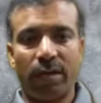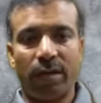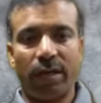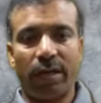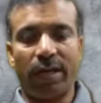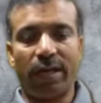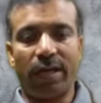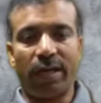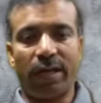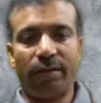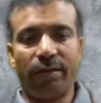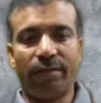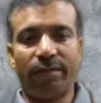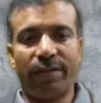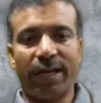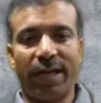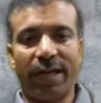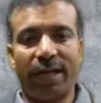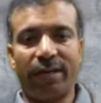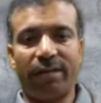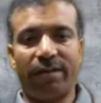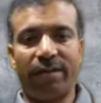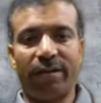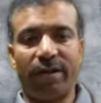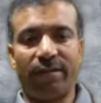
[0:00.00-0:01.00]
He lives
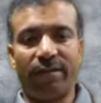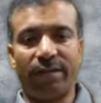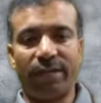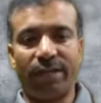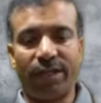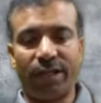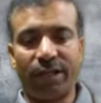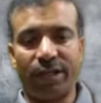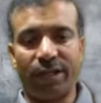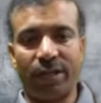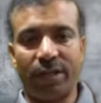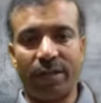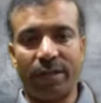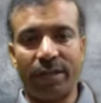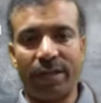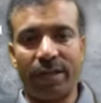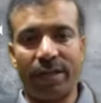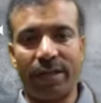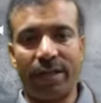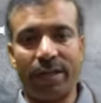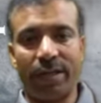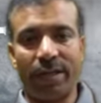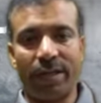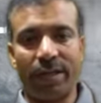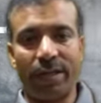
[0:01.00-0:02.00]
at the railway station.
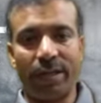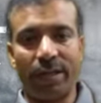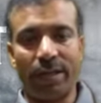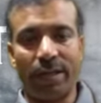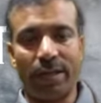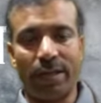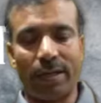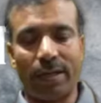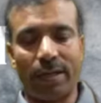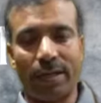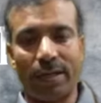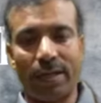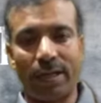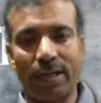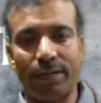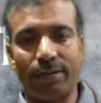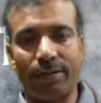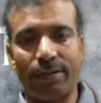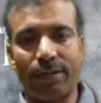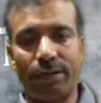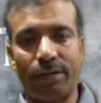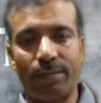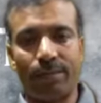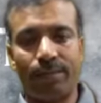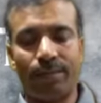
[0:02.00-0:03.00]
He
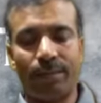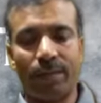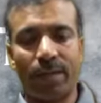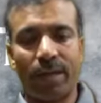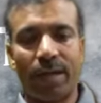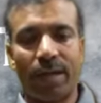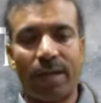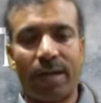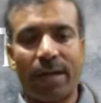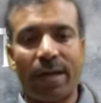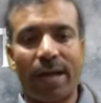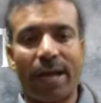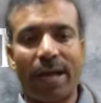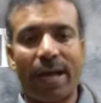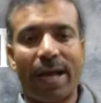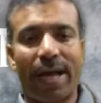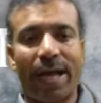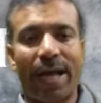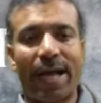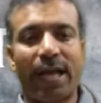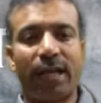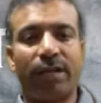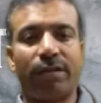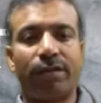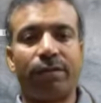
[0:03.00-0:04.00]
lives
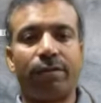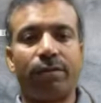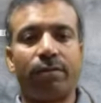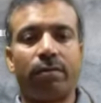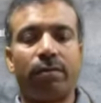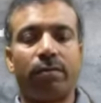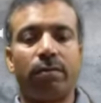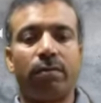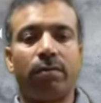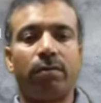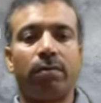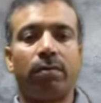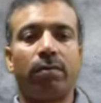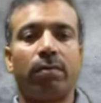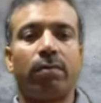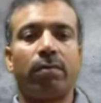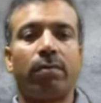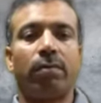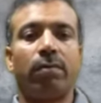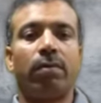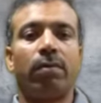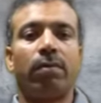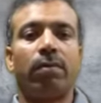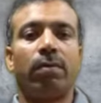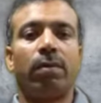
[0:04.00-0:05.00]
at
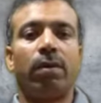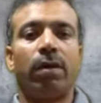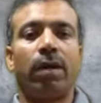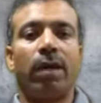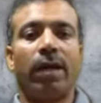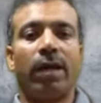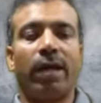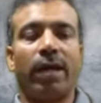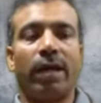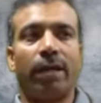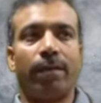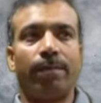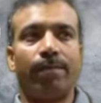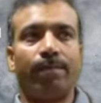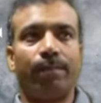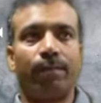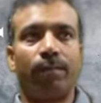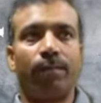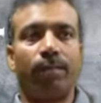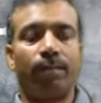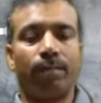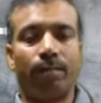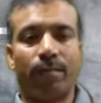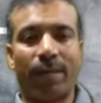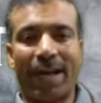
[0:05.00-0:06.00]

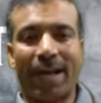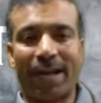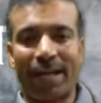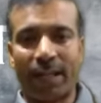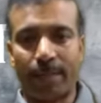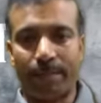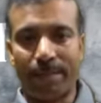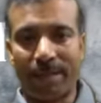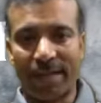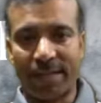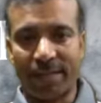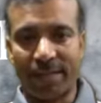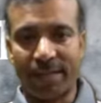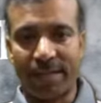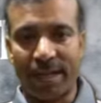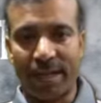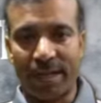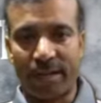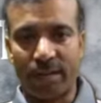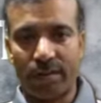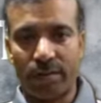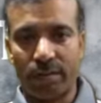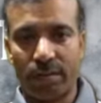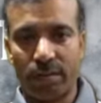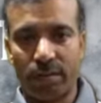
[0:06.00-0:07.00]
the bus
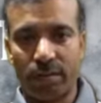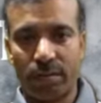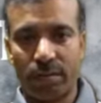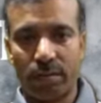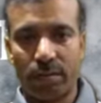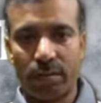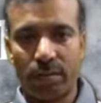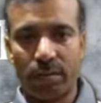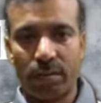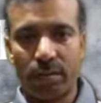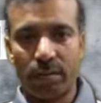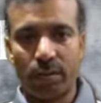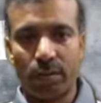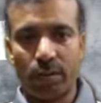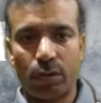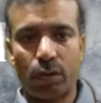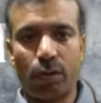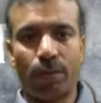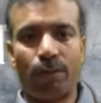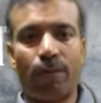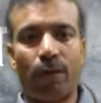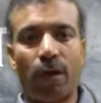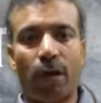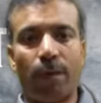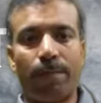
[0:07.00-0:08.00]
stand. So
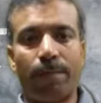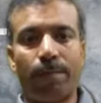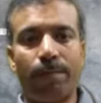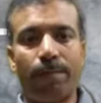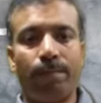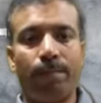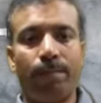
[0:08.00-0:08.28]
for